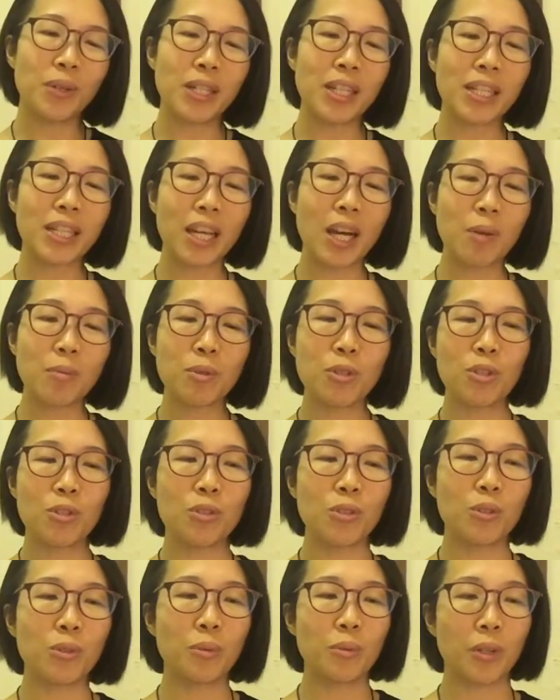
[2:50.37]
it comes
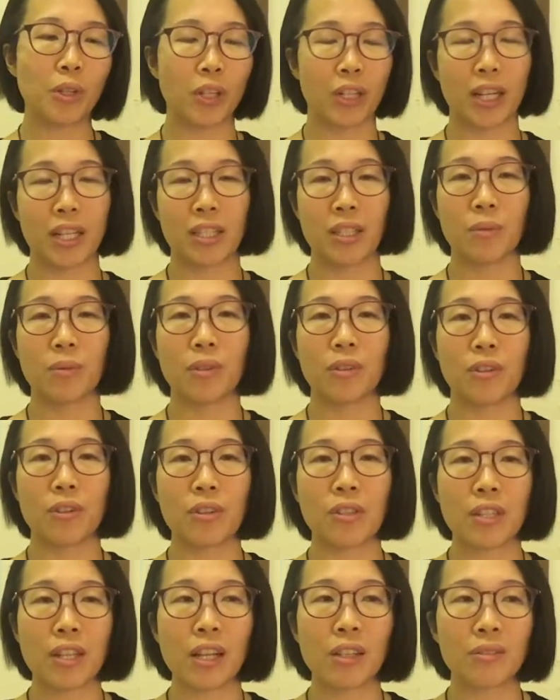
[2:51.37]
to connecting with
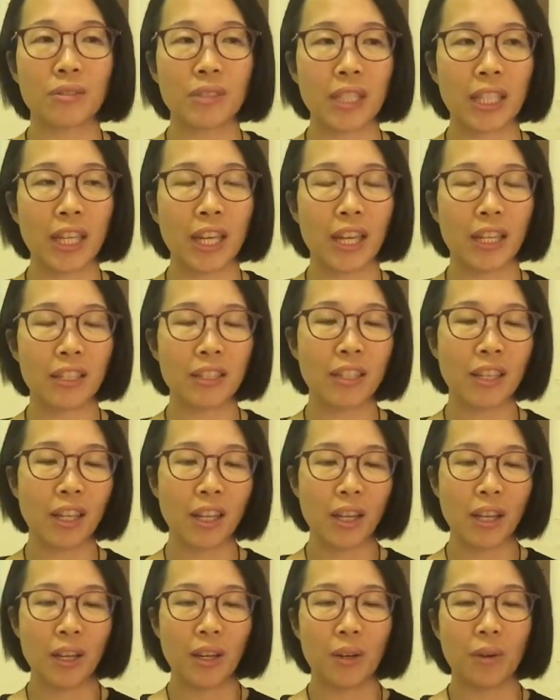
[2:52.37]
yourself again,
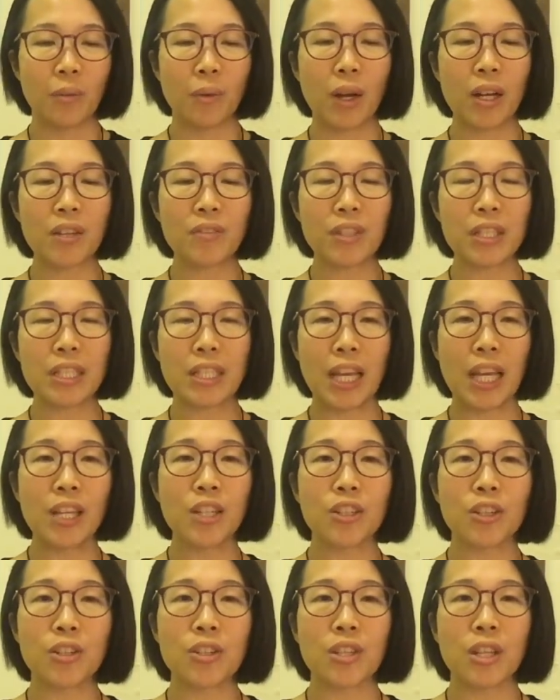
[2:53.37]
one of the
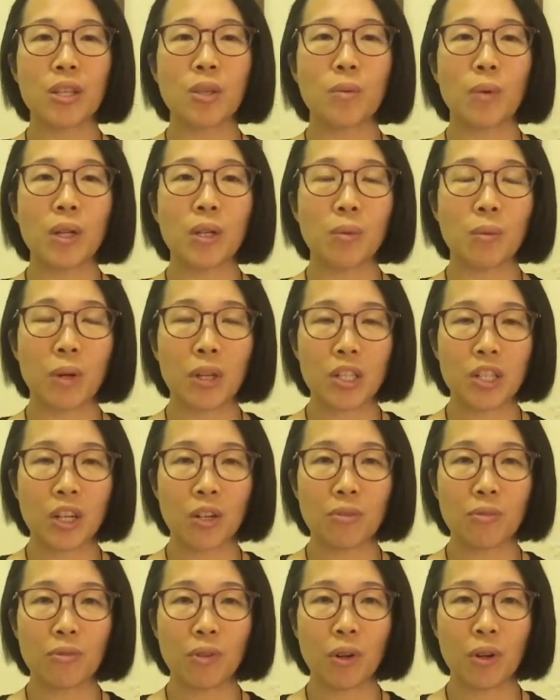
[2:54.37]
dangers that you want to watch
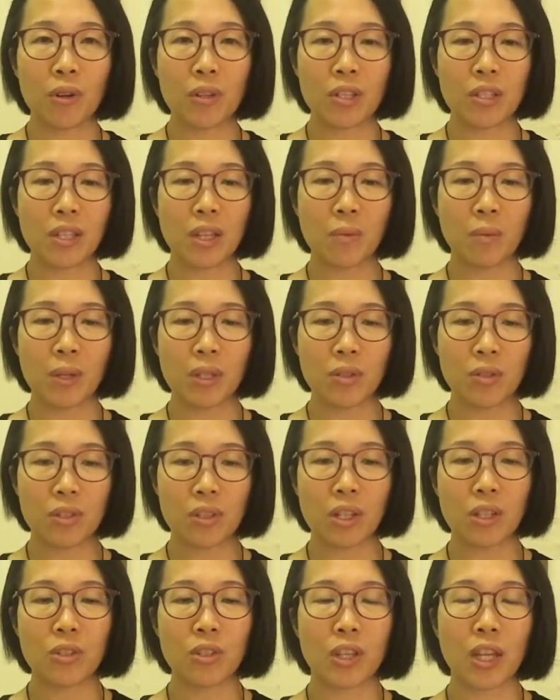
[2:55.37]
out for is that when you
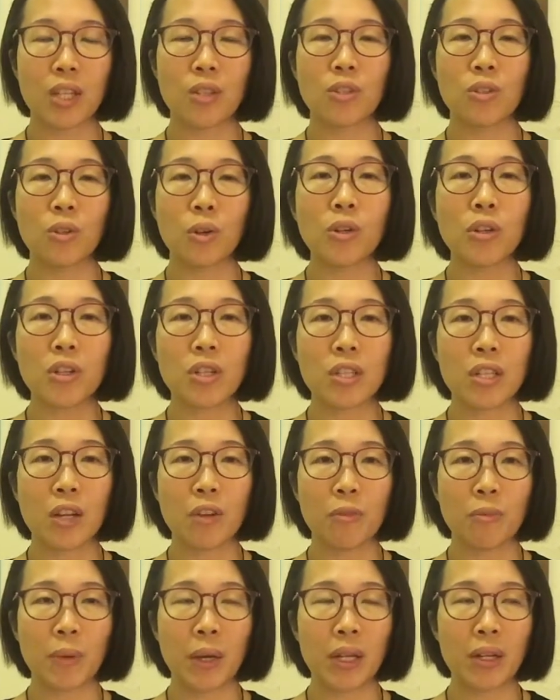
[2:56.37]
start to get to know
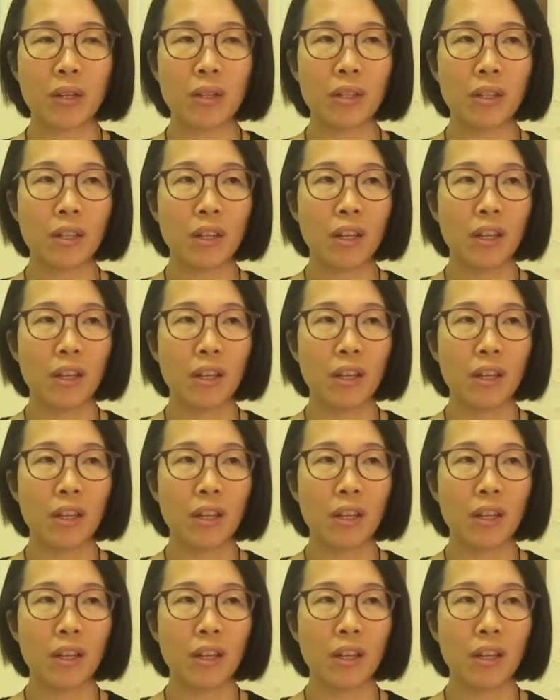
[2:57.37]
yourself better,